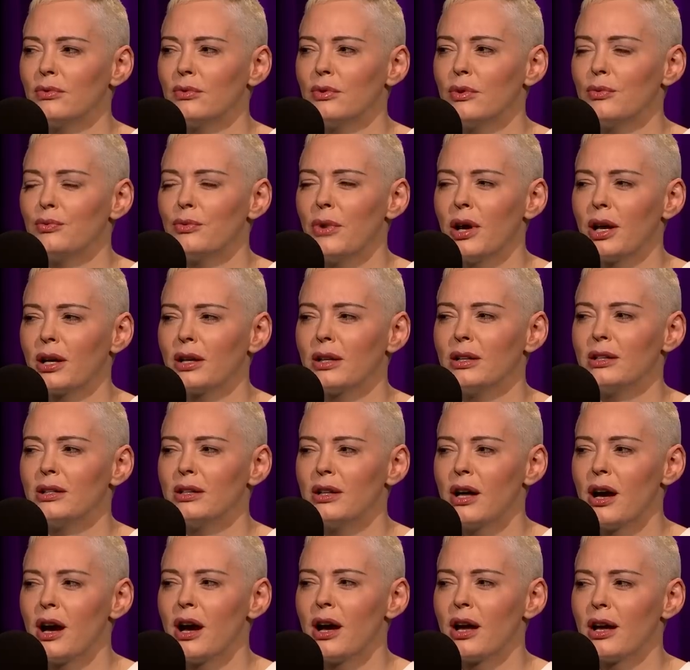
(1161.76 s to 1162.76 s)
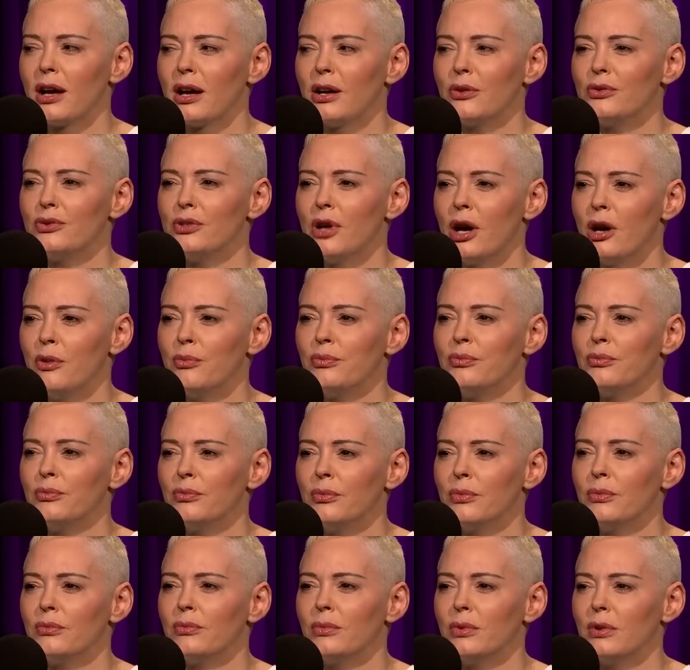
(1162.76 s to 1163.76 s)
I'm not gonna lie, how dumb
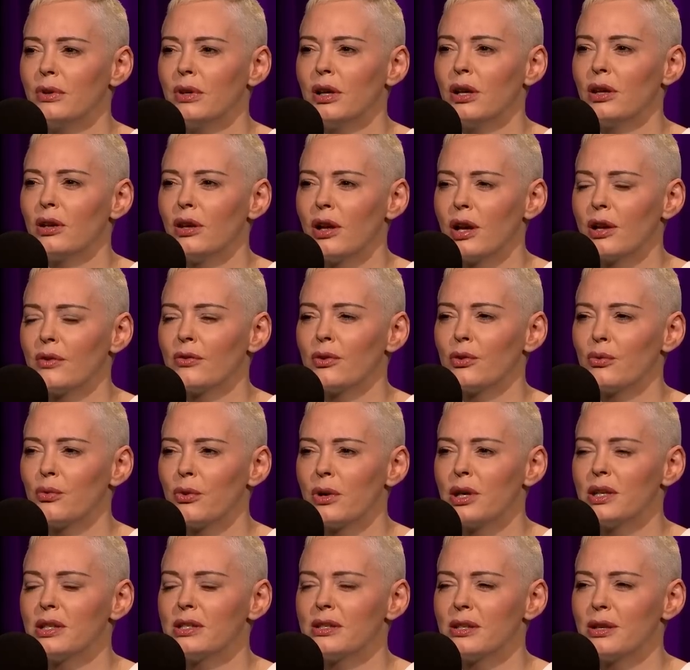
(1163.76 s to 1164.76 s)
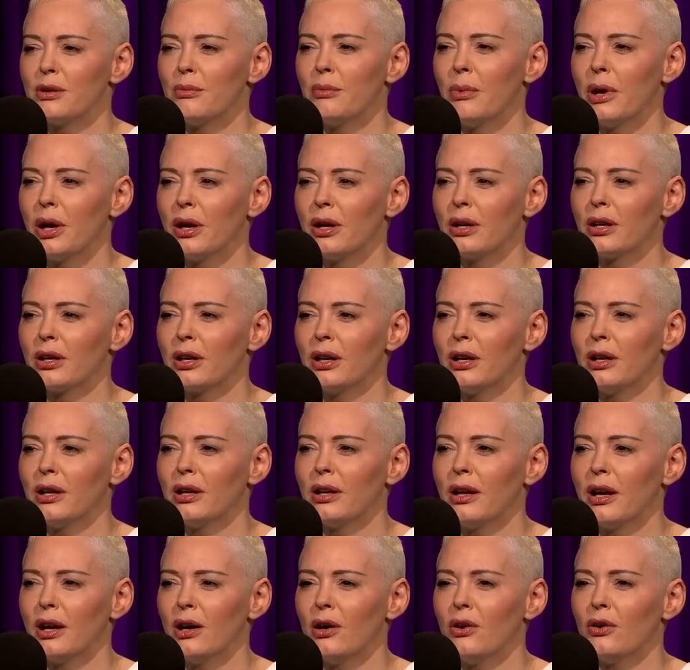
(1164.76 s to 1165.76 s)
a lot of it was in America,
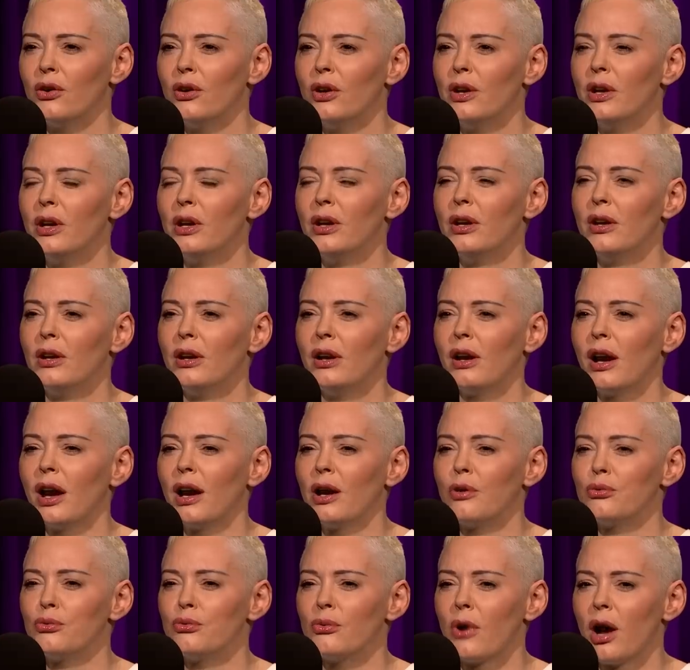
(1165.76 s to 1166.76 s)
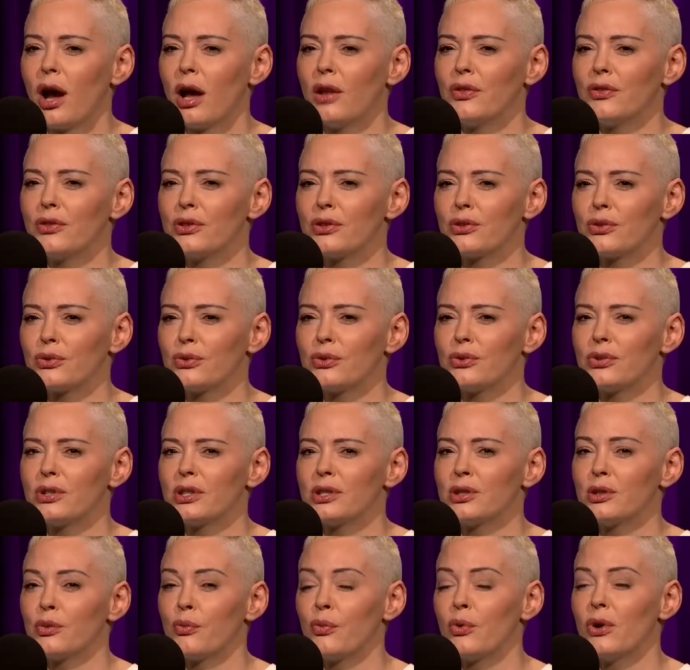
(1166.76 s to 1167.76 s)
and how how rotten the school
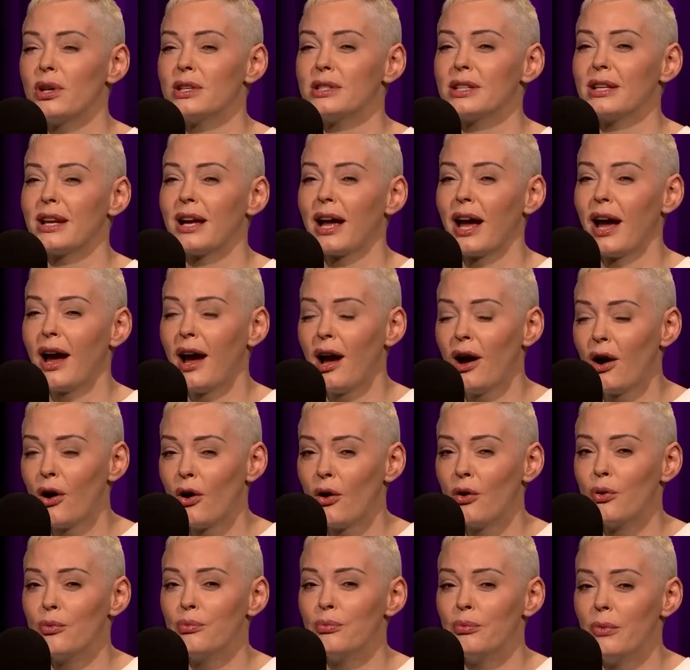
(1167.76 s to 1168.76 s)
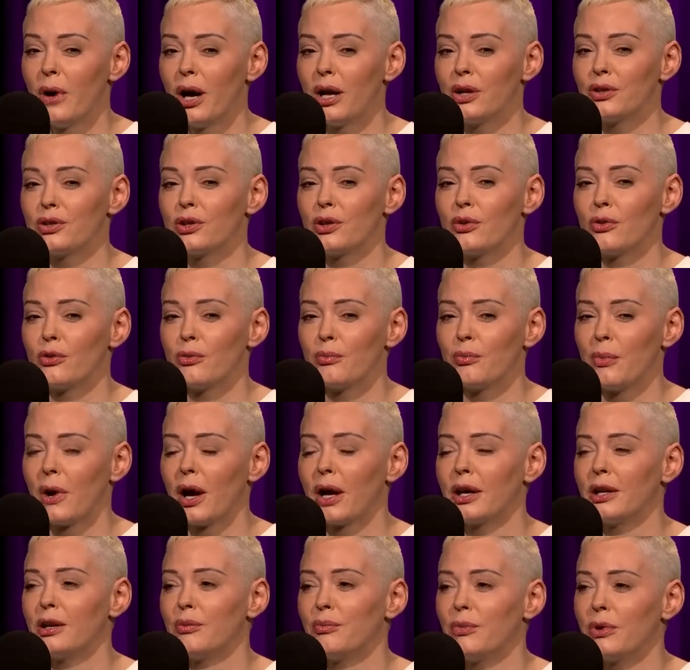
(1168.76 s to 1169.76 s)
system was, and how much it
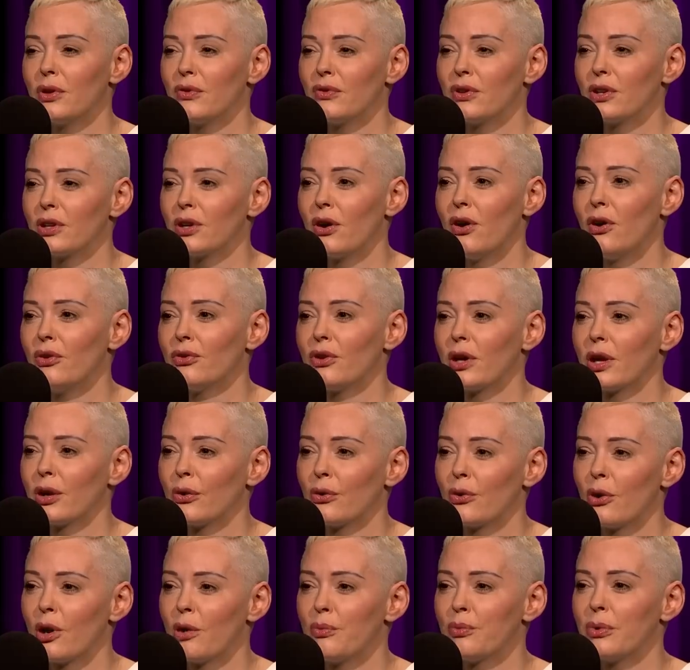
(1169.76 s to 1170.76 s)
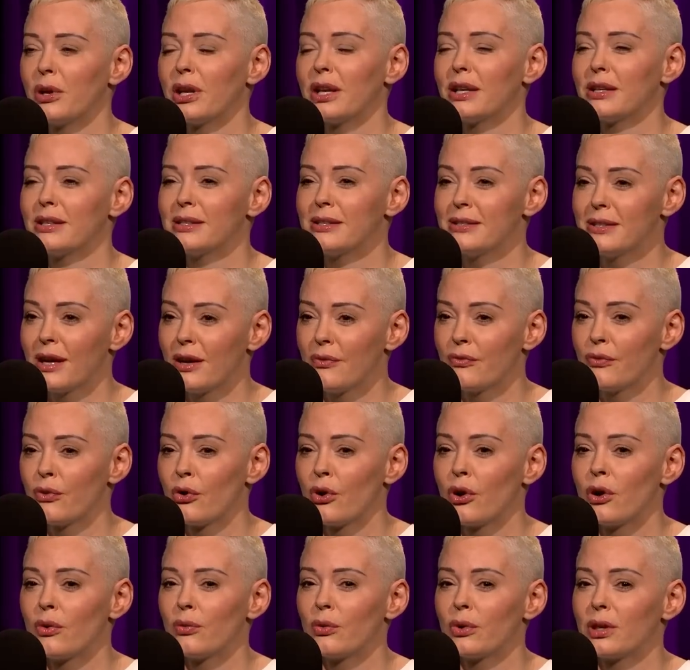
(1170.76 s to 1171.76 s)
reminded me of the cult I grew up in, except
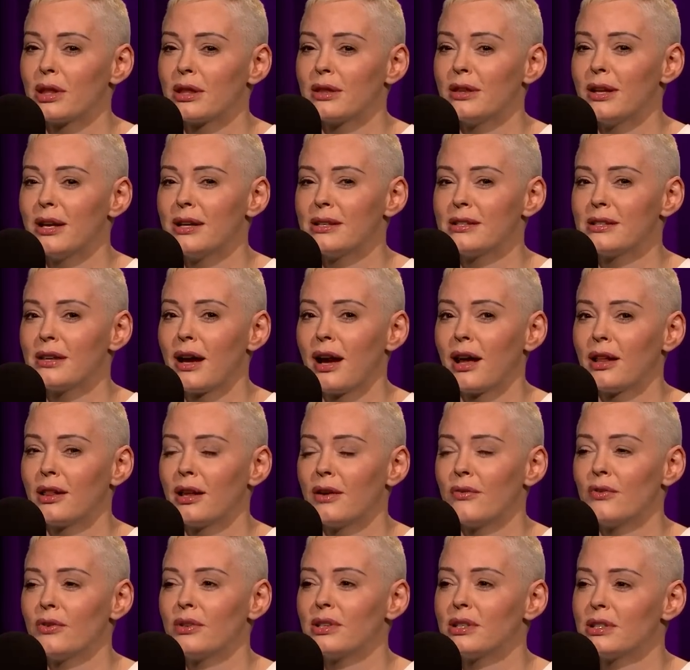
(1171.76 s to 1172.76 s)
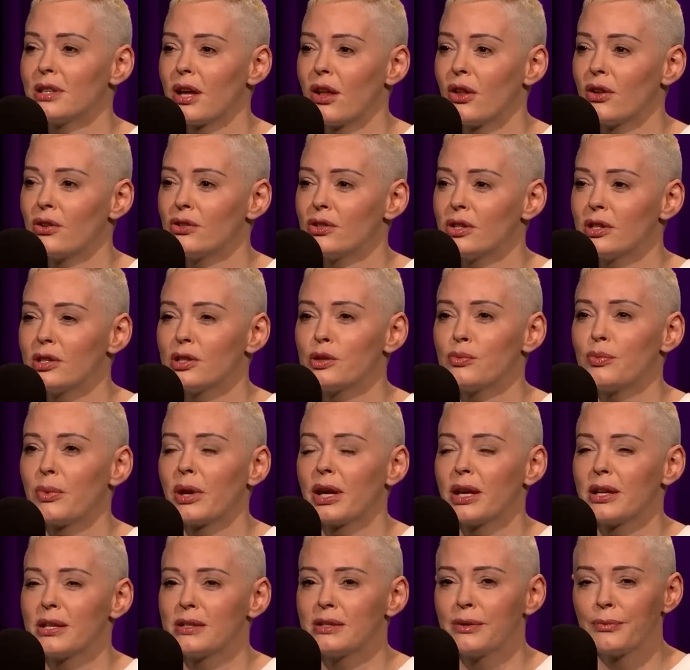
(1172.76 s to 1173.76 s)
for with less high level intelligence,
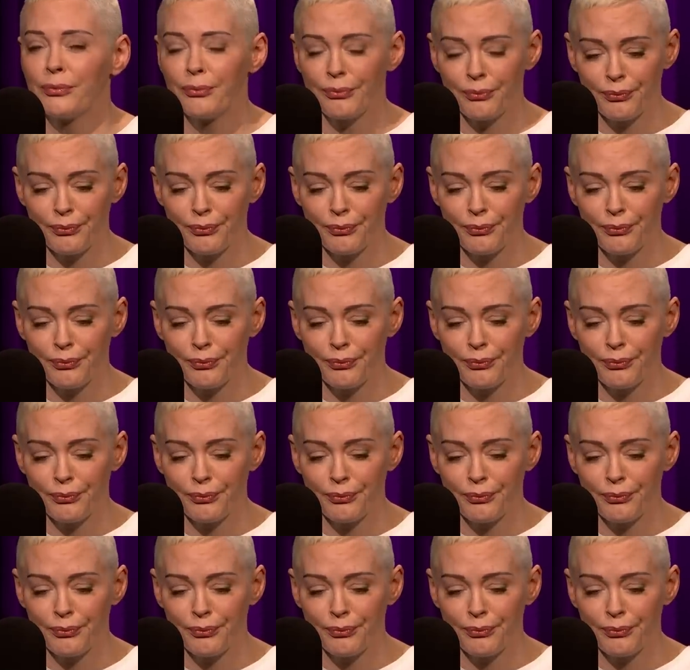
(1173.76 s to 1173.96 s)
because